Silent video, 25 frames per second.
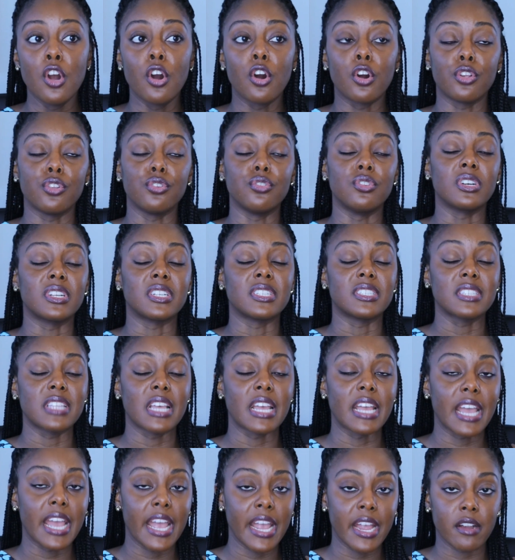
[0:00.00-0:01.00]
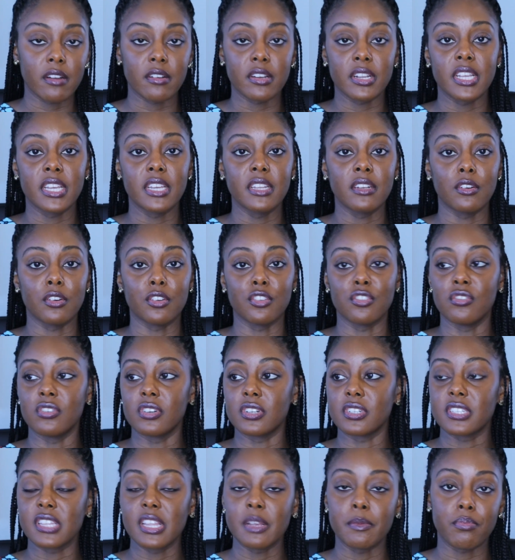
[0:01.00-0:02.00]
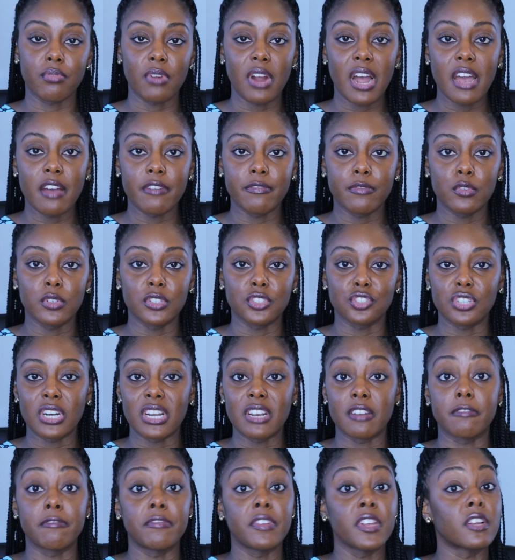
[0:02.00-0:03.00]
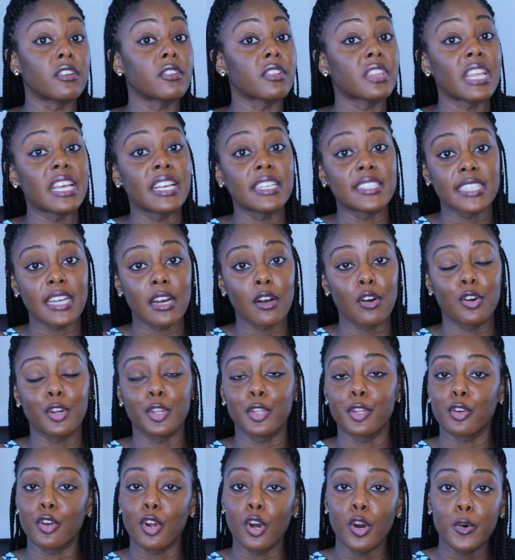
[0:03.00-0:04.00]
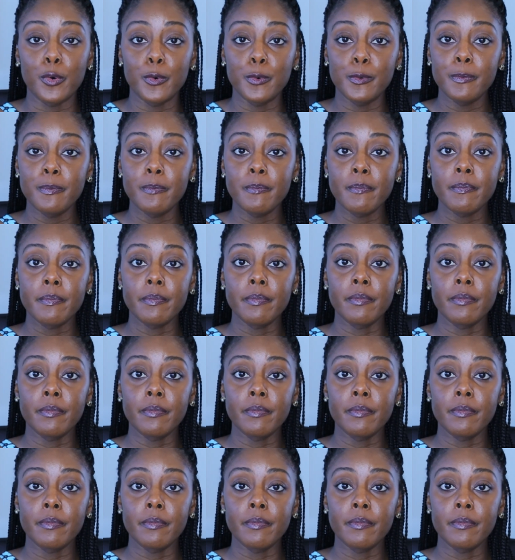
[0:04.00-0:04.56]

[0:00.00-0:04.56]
Are you going to stay arrogant? Are you going to stay prideful and try to figure things out on your own?